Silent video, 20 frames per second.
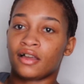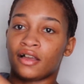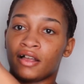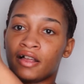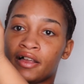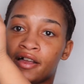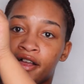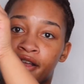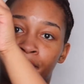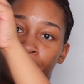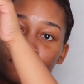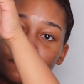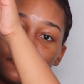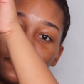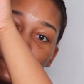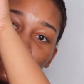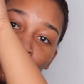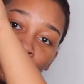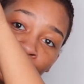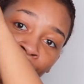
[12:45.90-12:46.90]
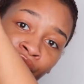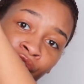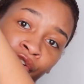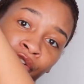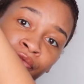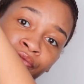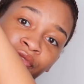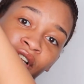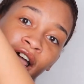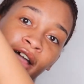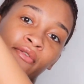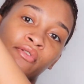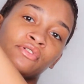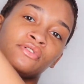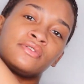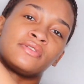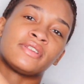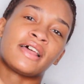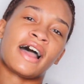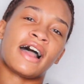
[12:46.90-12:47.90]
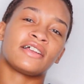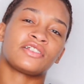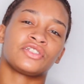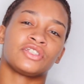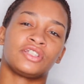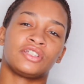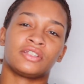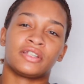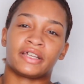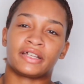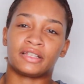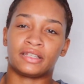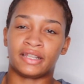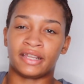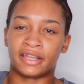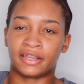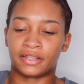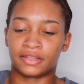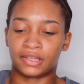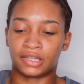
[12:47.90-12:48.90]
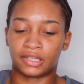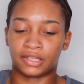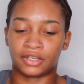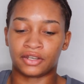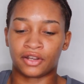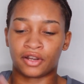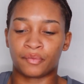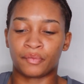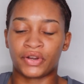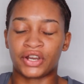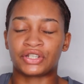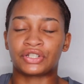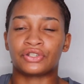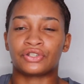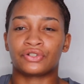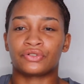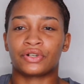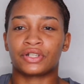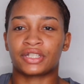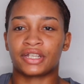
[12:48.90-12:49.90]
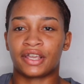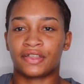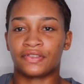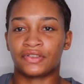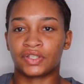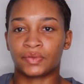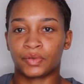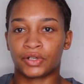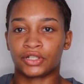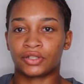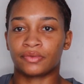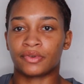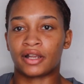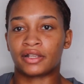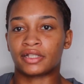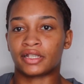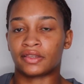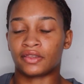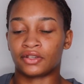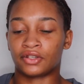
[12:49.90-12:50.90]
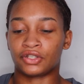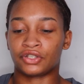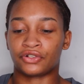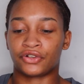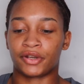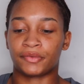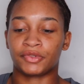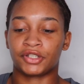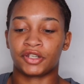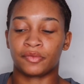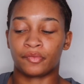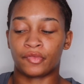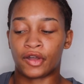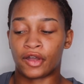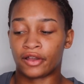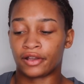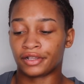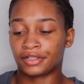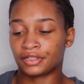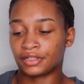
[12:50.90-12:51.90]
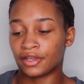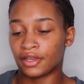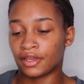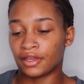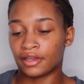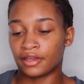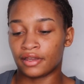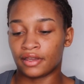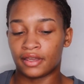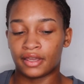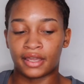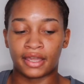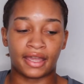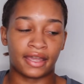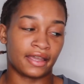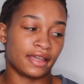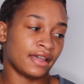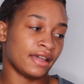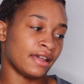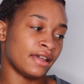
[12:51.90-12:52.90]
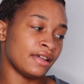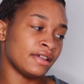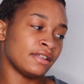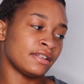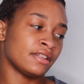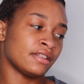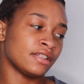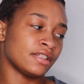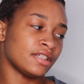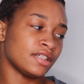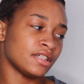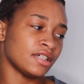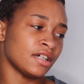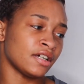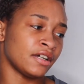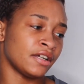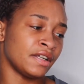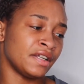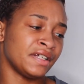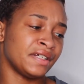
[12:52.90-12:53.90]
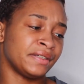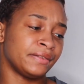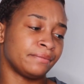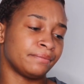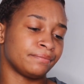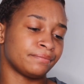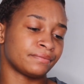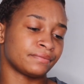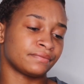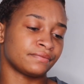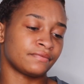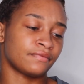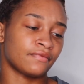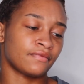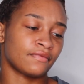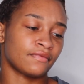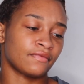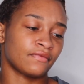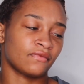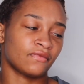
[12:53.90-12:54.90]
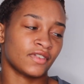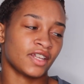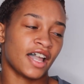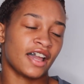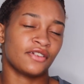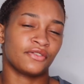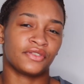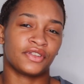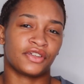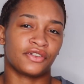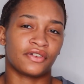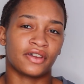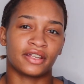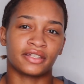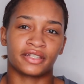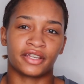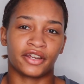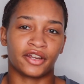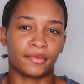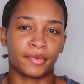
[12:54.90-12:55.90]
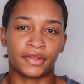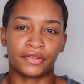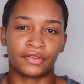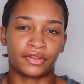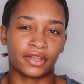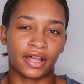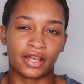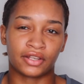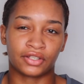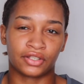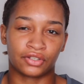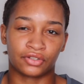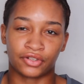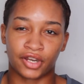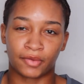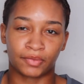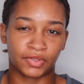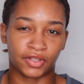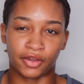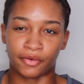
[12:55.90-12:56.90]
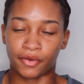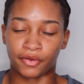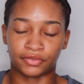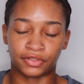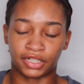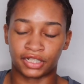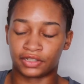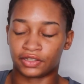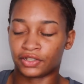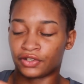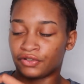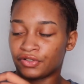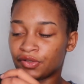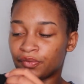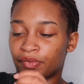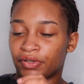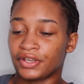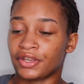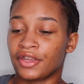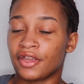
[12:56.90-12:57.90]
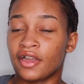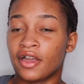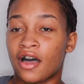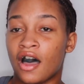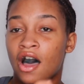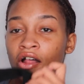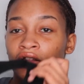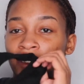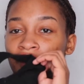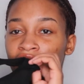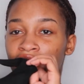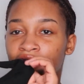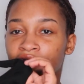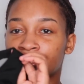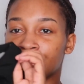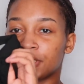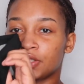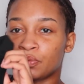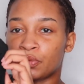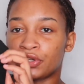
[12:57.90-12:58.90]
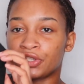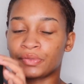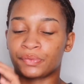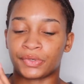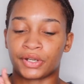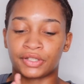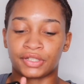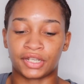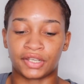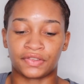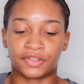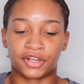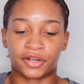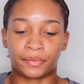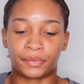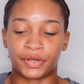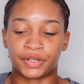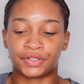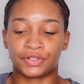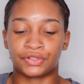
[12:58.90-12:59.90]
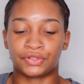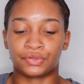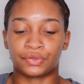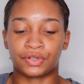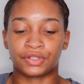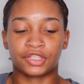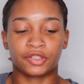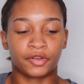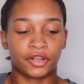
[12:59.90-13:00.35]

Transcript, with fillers: Um, so I will actually like link the compression shorts and the sports bras in the description box. And um, I don't think you guys care about the glasses straps. I won't link those, but I'll link the sports bras and the compression shorts.